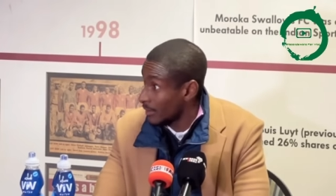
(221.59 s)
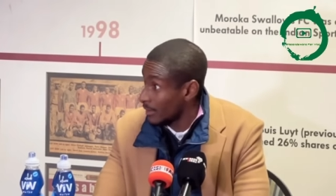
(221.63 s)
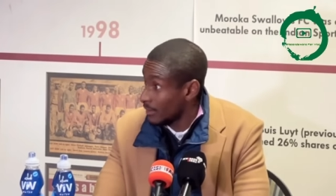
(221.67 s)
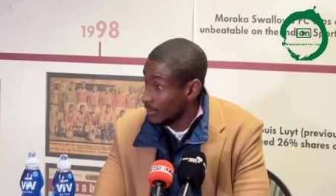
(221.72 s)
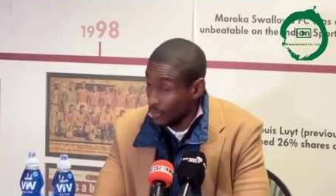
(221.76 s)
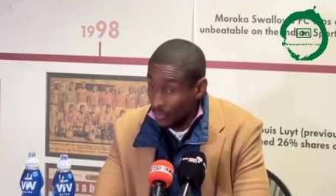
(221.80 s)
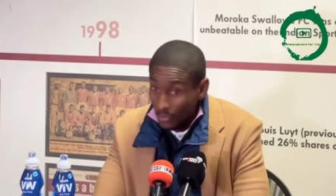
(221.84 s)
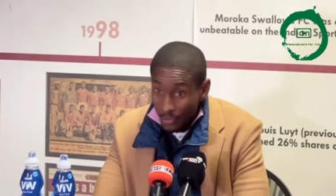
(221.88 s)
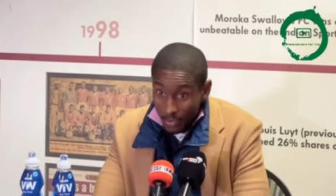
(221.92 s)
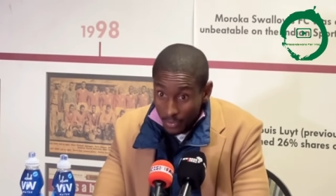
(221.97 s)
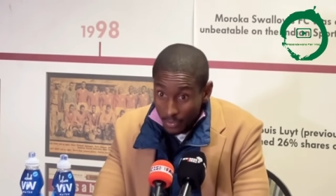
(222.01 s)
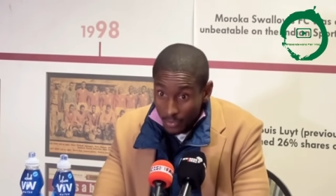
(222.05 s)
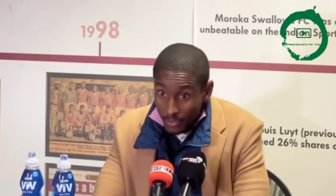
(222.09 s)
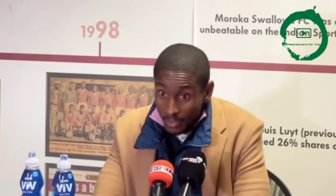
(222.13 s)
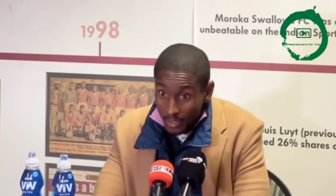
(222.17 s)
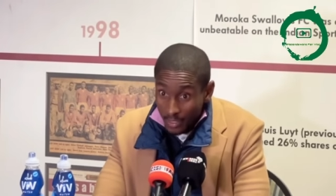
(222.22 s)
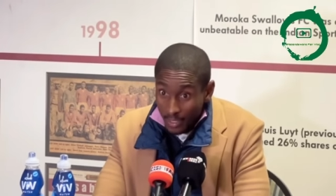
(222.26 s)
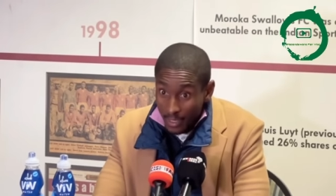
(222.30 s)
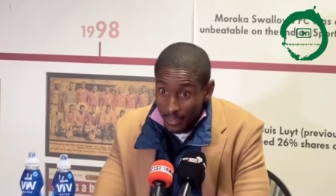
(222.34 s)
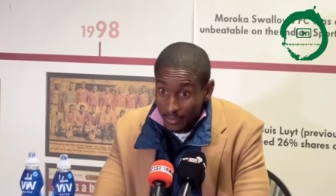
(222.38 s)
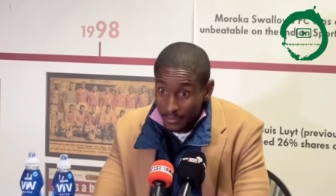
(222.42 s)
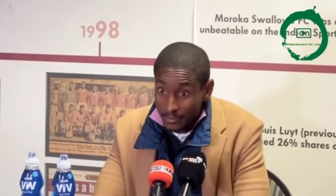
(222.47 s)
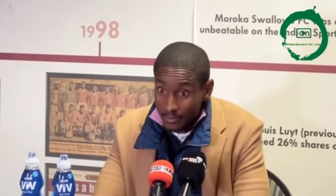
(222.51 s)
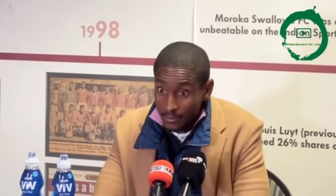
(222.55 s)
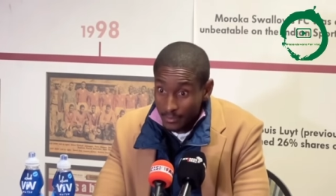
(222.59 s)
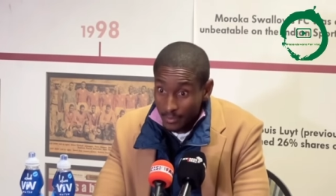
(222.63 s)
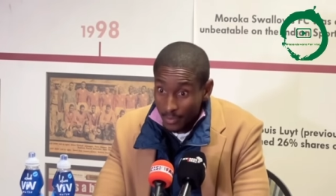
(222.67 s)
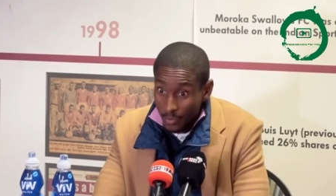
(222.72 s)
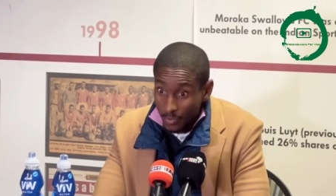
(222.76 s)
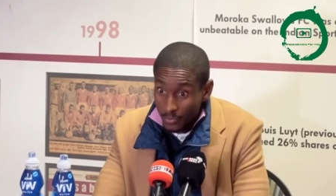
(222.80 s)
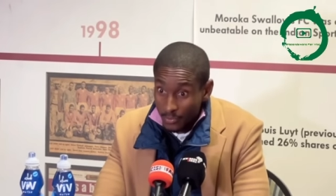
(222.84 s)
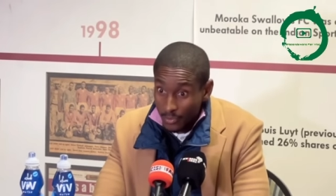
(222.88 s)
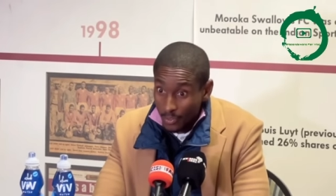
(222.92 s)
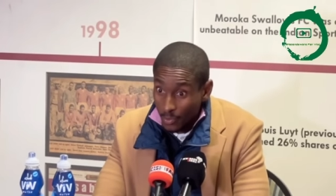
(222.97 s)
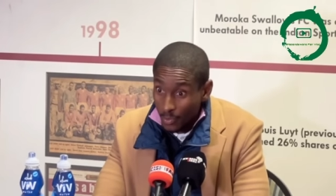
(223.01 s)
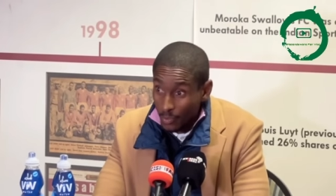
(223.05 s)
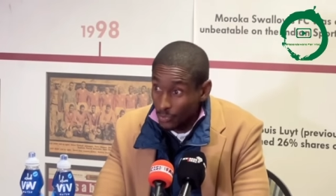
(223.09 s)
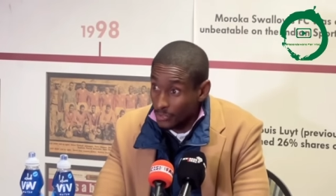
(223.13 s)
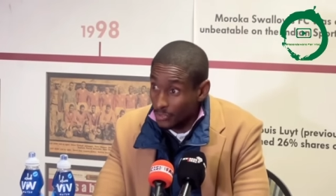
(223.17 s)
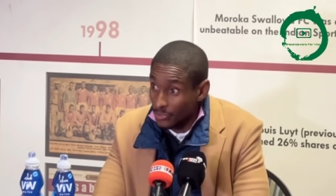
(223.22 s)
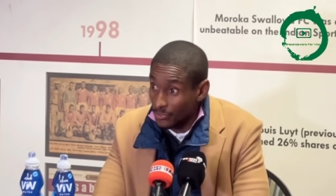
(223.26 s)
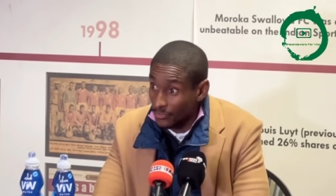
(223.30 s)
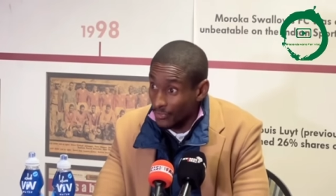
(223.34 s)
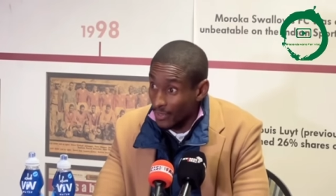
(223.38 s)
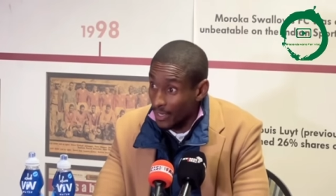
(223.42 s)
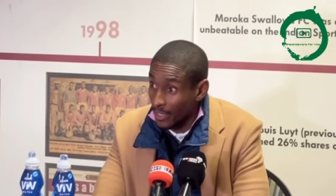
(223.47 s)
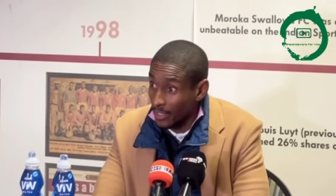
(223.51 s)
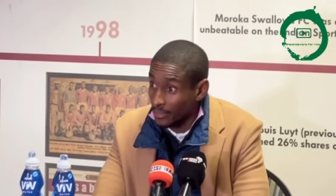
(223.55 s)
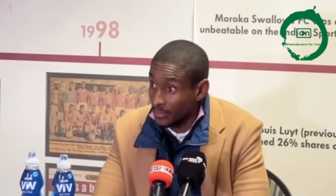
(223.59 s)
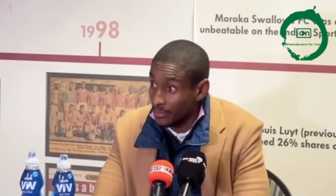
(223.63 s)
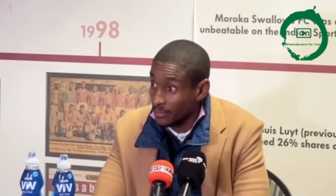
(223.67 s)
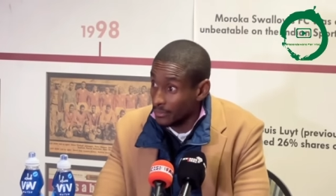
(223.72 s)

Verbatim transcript: You're all going to write, oh, the coach is fired.